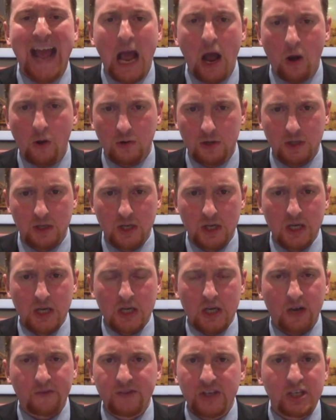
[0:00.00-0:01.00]
out
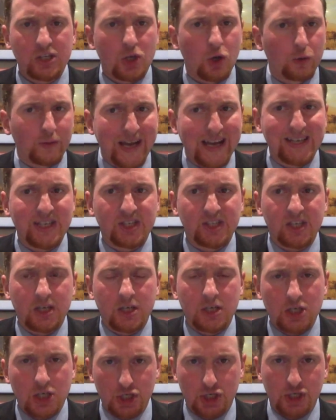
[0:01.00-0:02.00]
of these horrendous
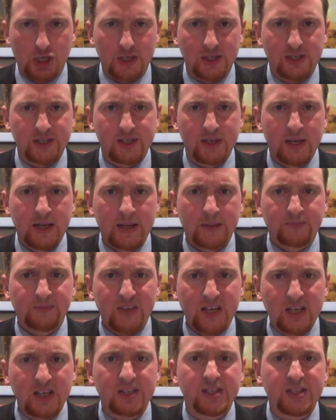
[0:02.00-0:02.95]
conditions. It